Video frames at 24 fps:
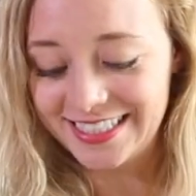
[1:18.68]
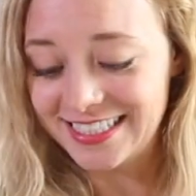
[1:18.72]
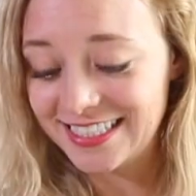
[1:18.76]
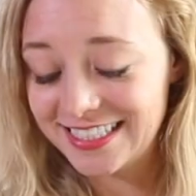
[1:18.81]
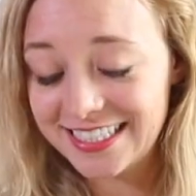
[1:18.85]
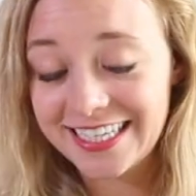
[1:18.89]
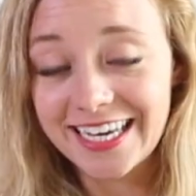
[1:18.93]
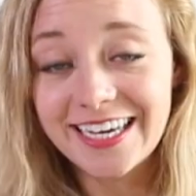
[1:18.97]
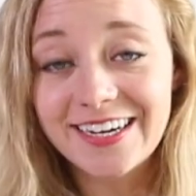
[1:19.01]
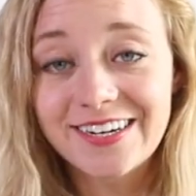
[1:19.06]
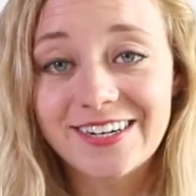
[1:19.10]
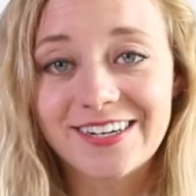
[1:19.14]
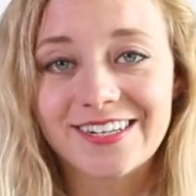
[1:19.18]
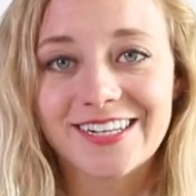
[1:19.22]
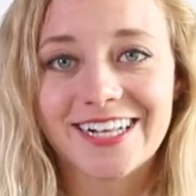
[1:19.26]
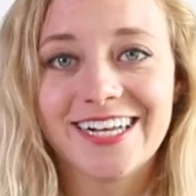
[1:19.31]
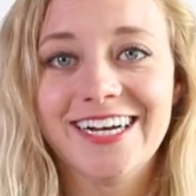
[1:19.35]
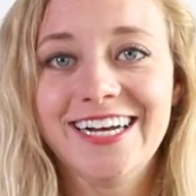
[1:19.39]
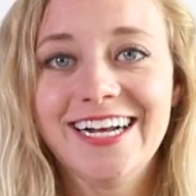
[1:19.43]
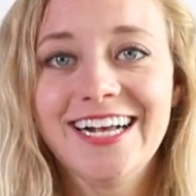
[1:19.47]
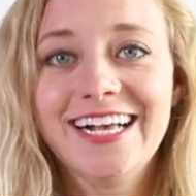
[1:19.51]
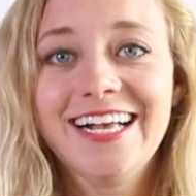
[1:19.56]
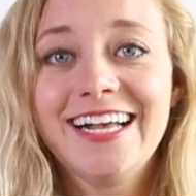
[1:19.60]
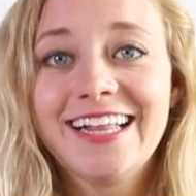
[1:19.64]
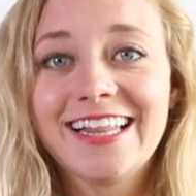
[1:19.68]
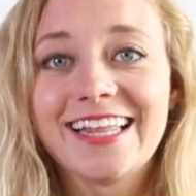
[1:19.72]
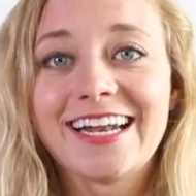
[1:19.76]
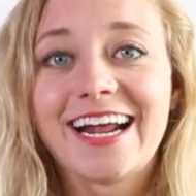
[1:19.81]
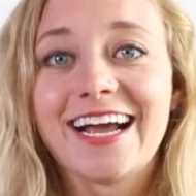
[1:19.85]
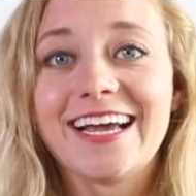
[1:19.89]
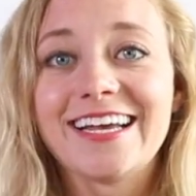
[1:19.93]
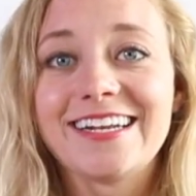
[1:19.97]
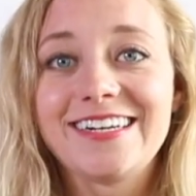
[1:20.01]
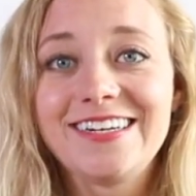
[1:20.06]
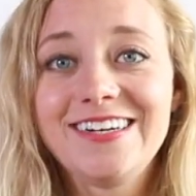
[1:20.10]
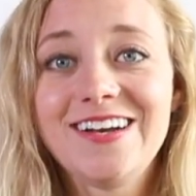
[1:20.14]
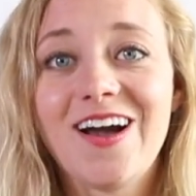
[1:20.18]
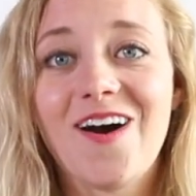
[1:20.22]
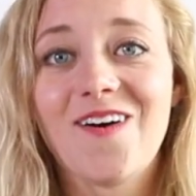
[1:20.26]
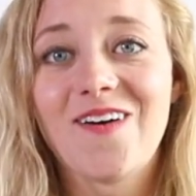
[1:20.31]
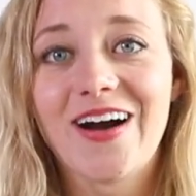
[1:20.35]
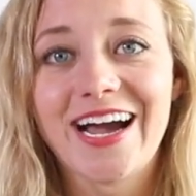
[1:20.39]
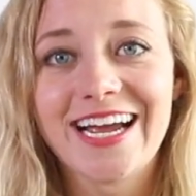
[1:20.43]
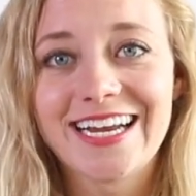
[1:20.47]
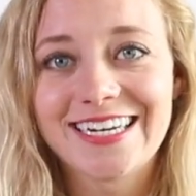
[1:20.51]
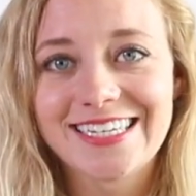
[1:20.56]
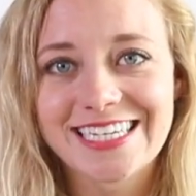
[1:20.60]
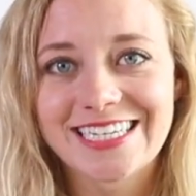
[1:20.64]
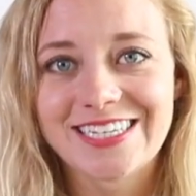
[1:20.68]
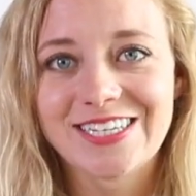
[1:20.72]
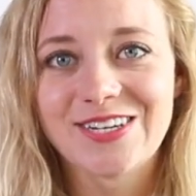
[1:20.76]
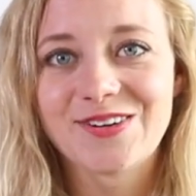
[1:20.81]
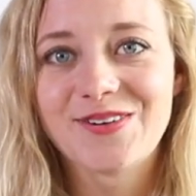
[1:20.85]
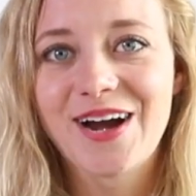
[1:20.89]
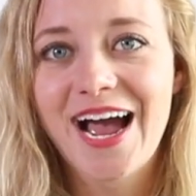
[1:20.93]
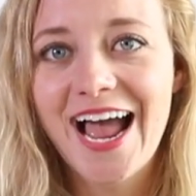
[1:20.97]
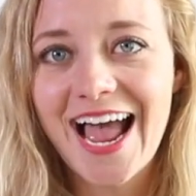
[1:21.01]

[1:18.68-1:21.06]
skill that I had no idea you